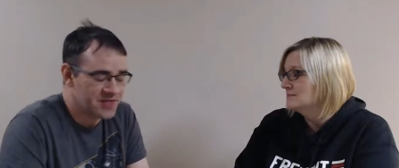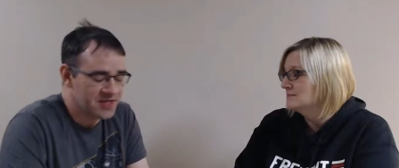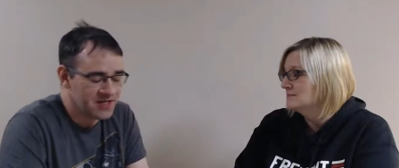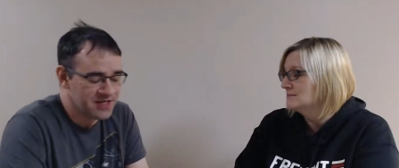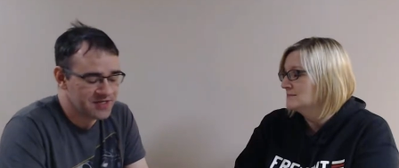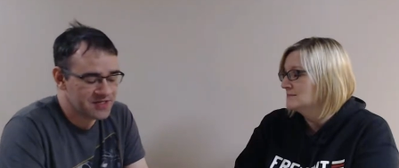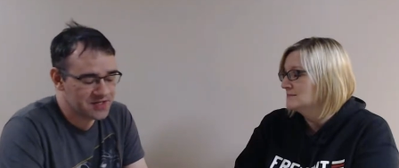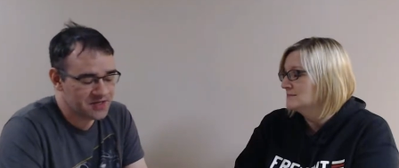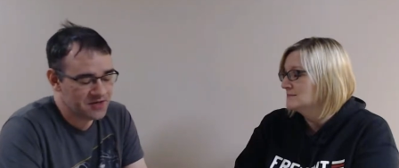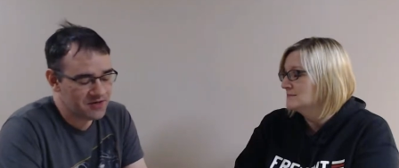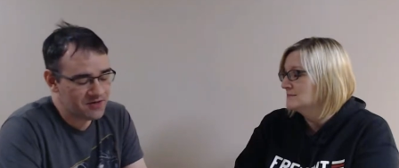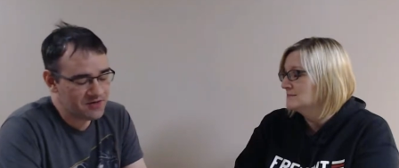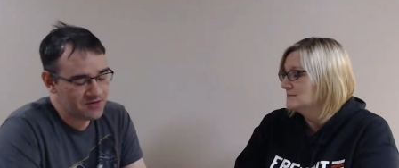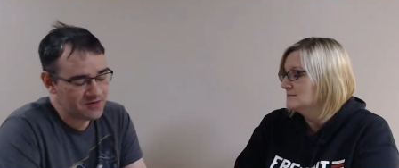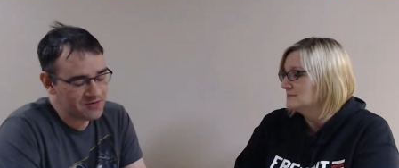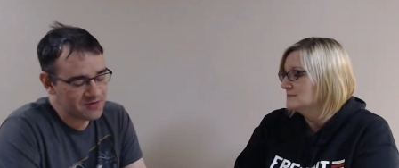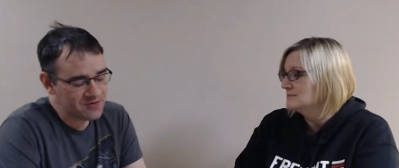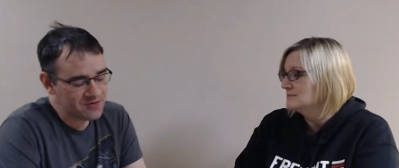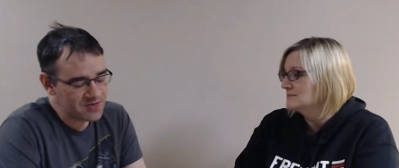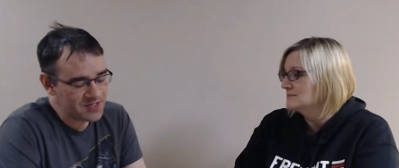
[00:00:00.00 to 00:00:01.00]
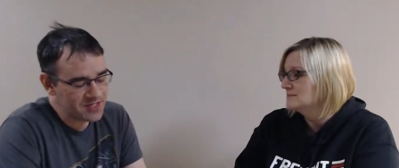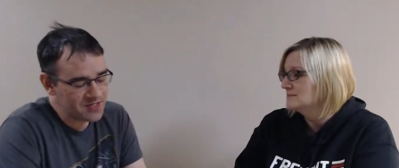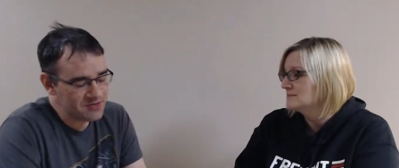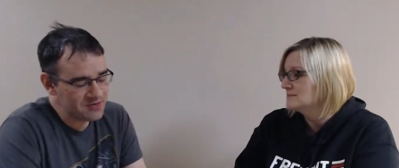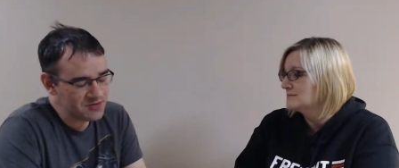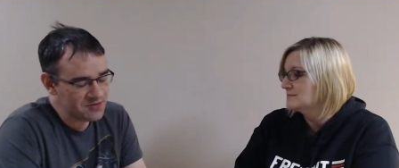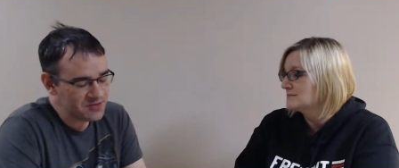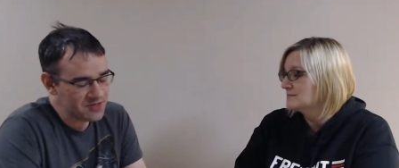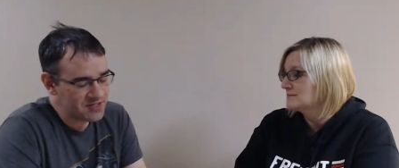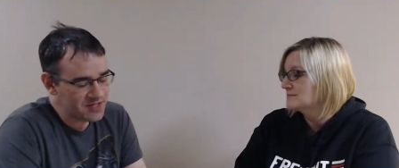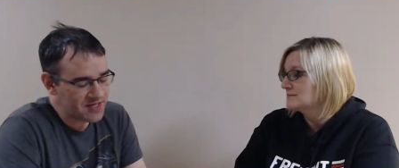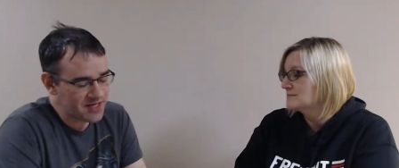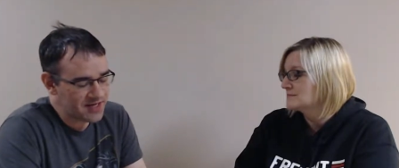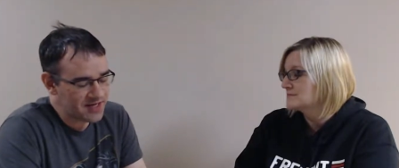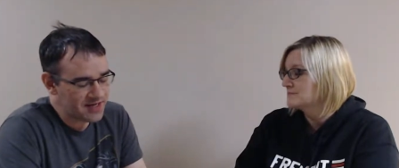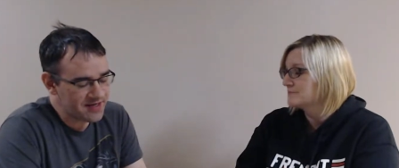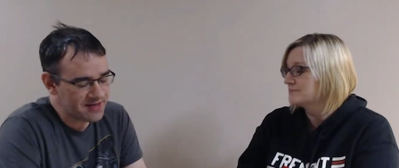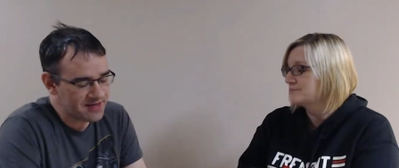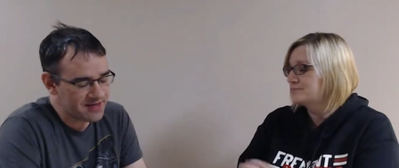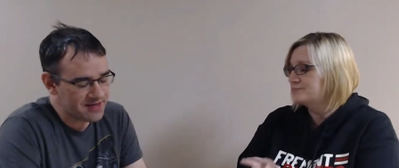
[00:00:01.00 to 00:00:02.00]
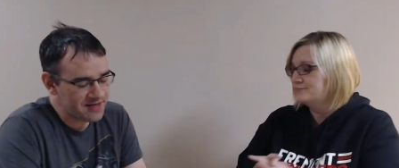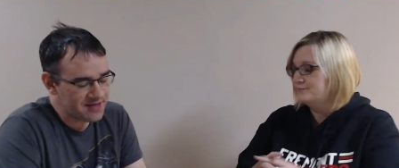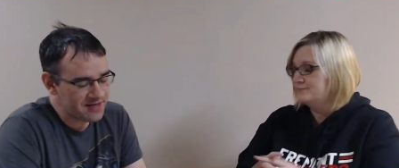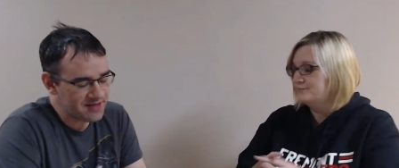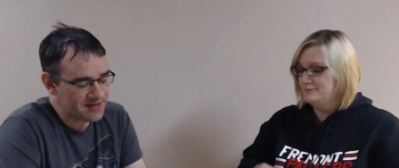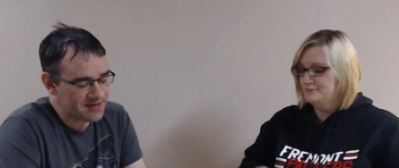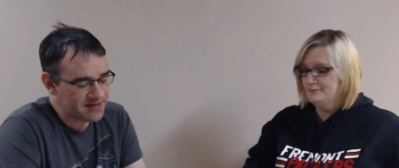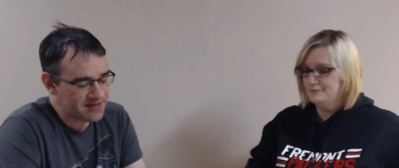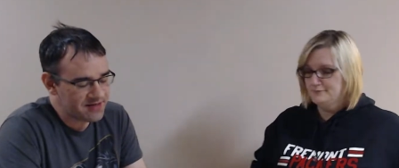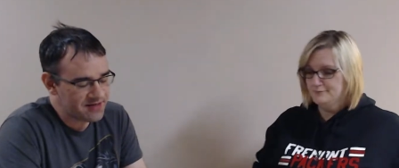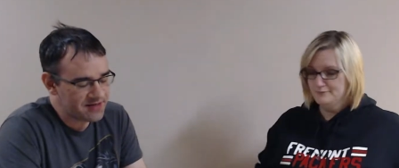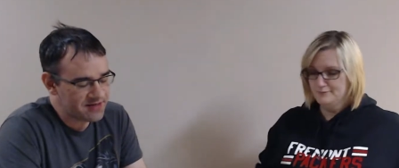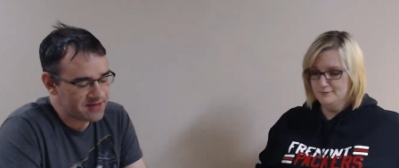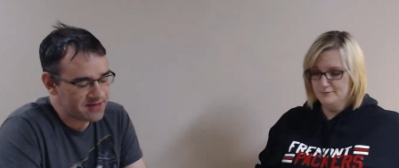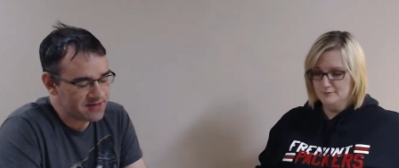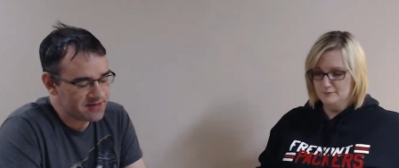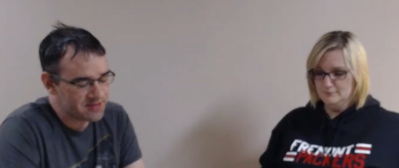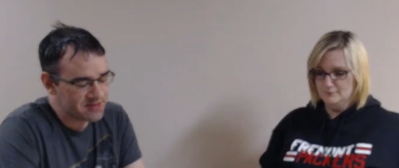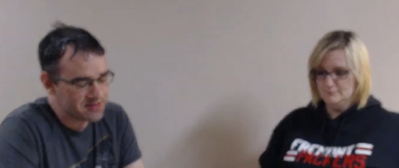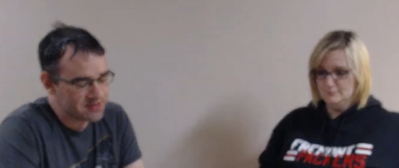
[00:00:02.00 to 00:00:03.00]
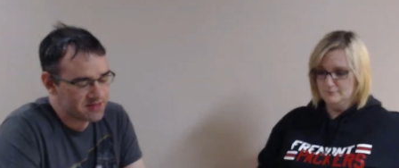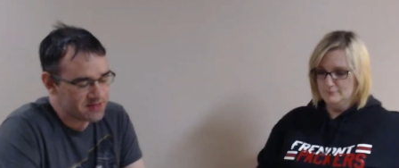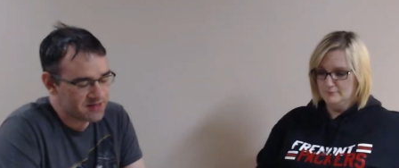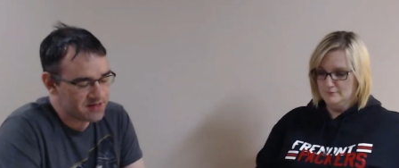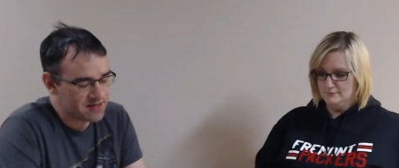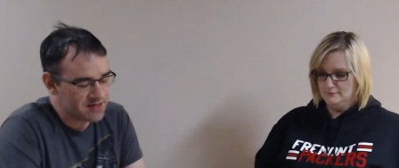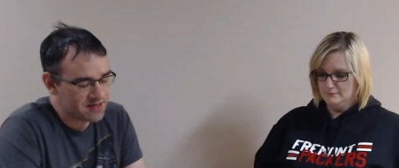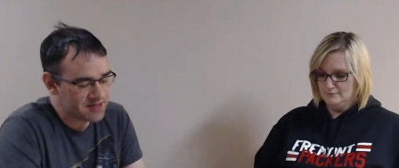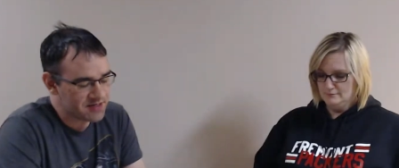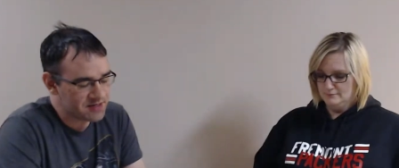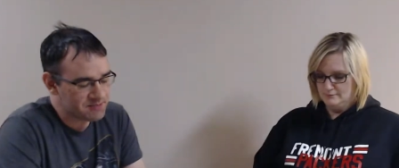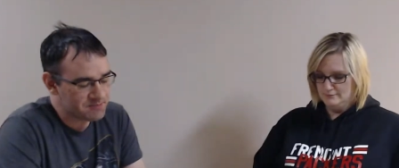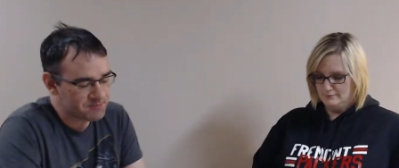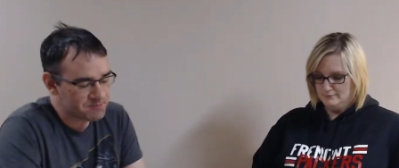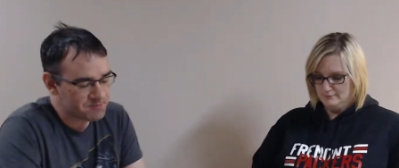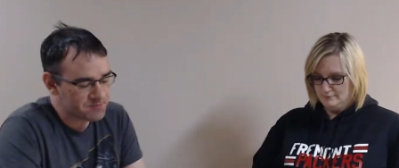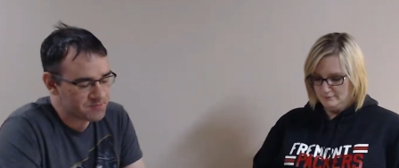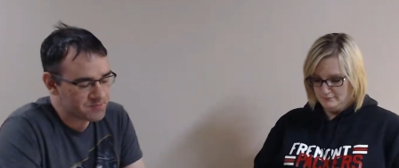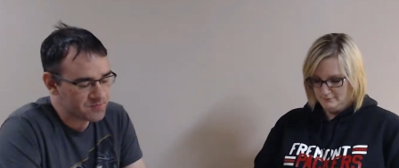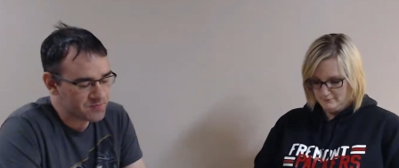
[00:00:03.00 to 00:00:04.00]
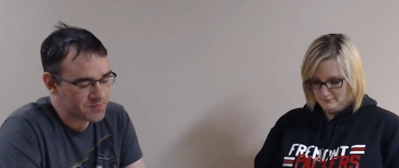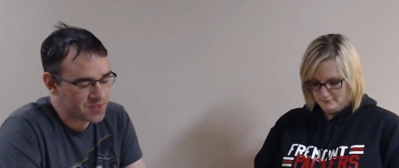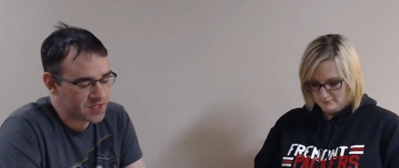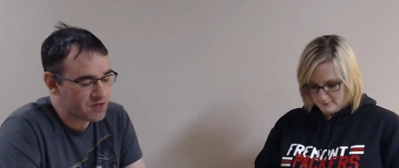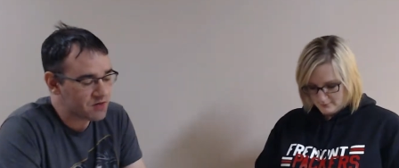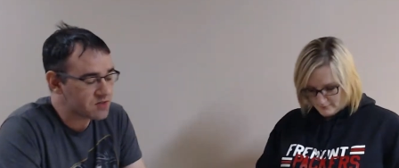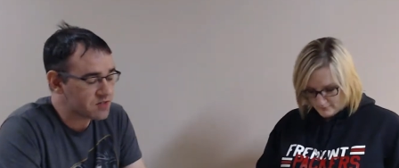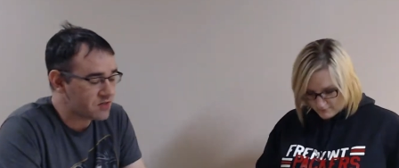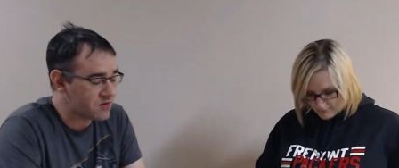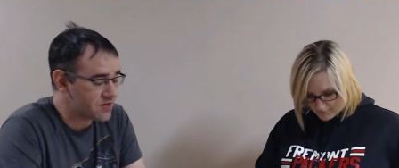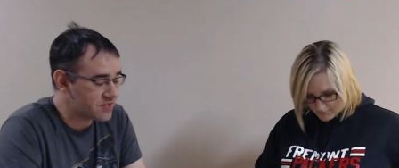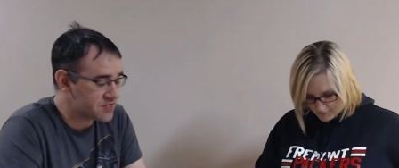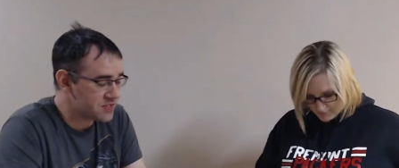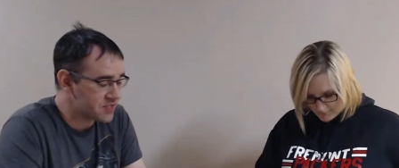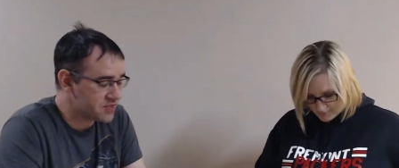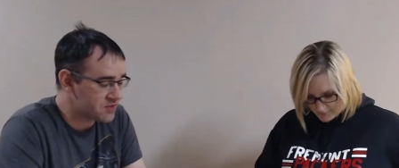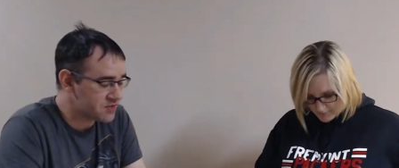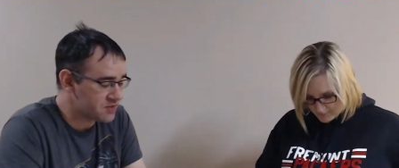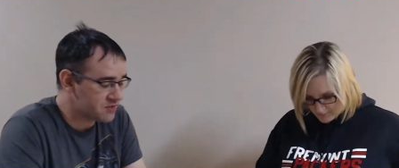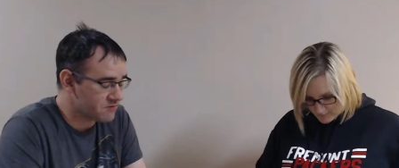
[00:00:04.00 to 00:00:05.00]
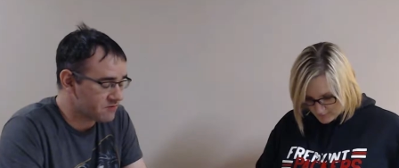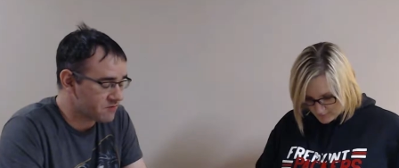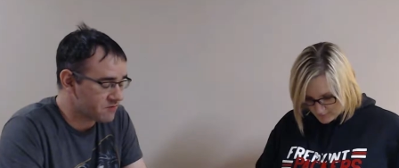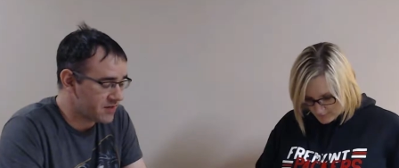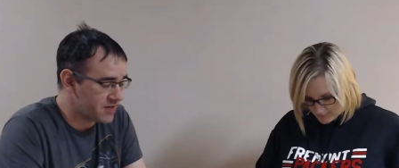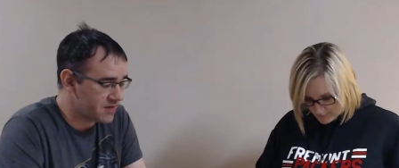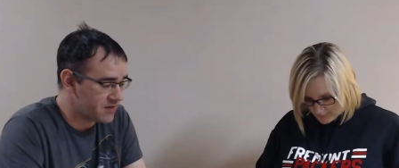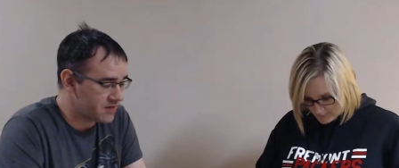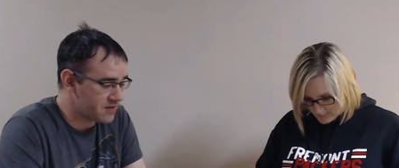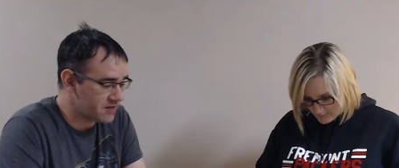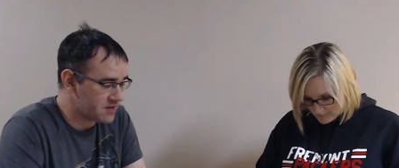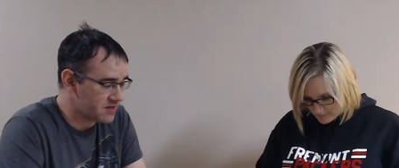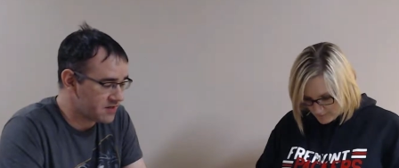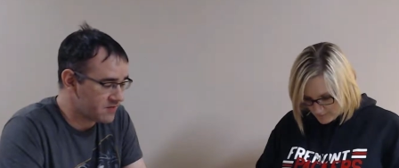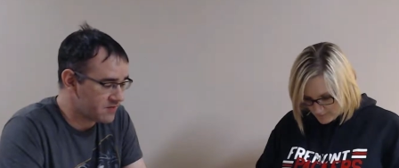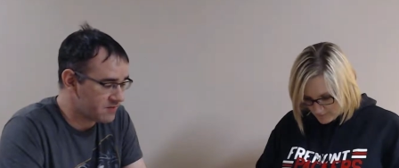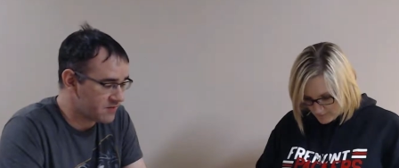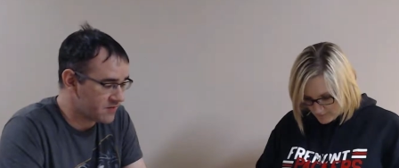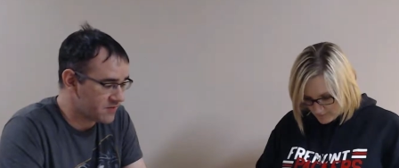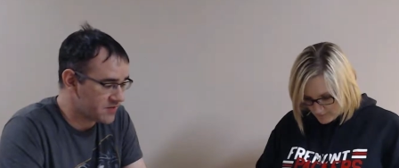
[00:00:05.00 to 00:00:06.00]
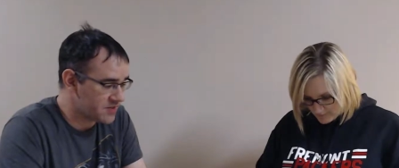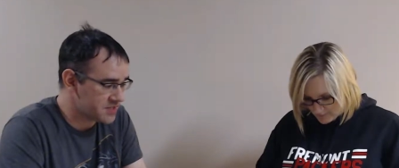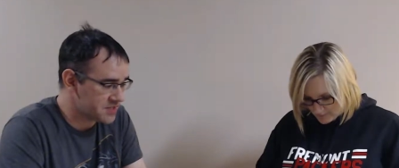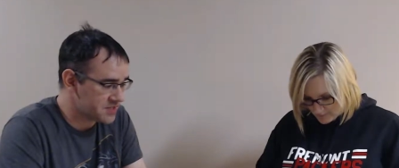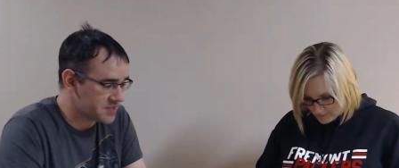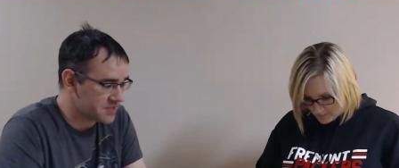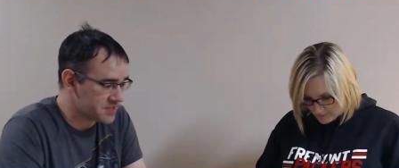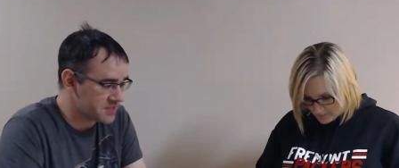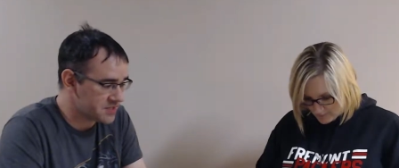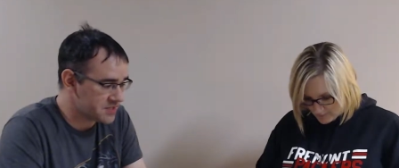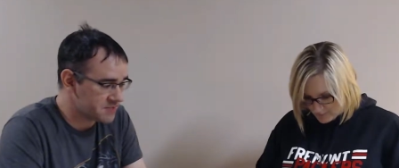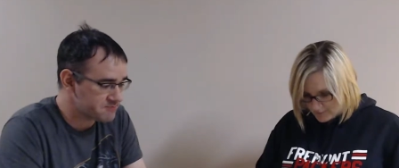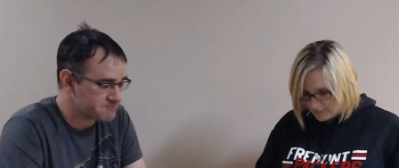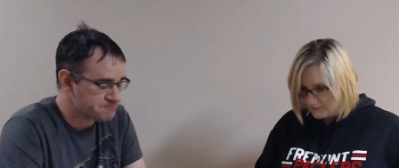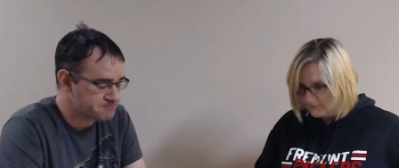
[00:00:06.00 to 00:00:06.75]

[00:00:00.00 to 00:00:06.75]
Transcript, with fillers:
Speaker 1: So when you look at the um, characterization of Rey, um, for instance,